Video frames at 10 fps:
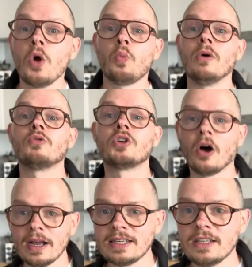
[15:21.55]
while
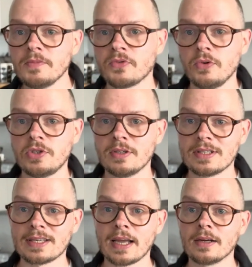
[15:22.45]
guiding them through to the
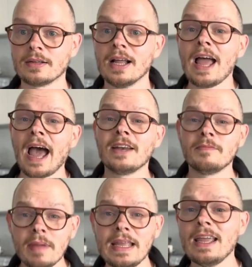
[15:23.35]
sale and
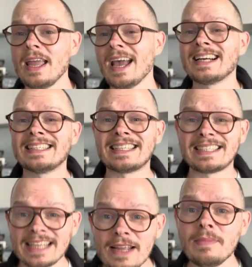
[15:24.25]
making it a
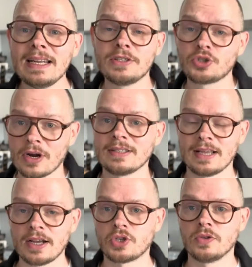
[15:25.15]
seamless
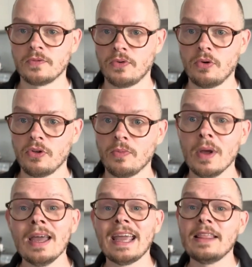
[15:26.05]
transaction for them
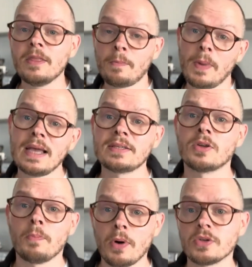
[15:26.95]
in the best
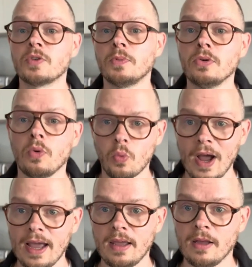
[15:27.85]
possible
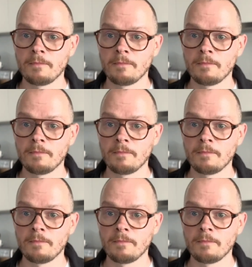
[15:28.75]
way.